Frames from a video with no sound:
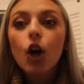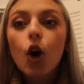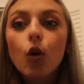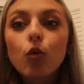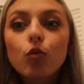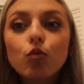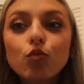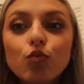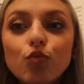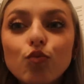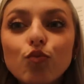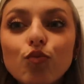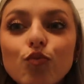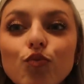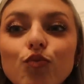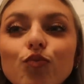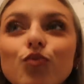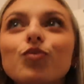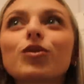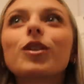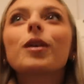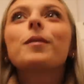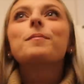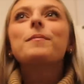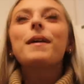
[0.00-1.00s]
know you were
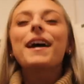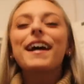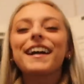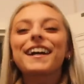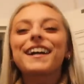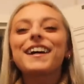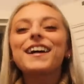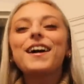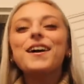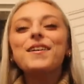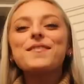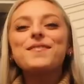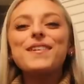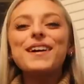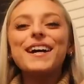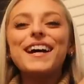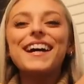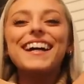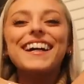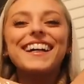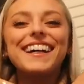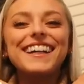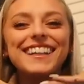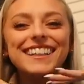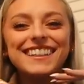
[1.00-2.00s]
filming. Makeup
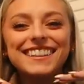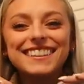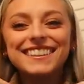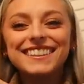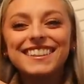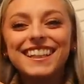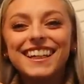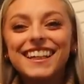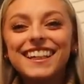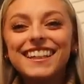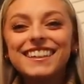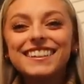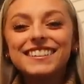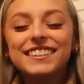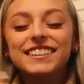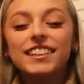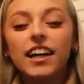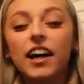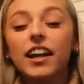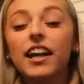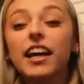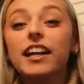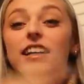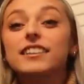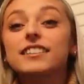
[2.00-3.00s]
is
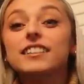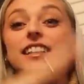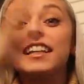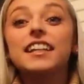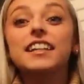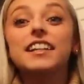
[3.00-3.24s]
done. I just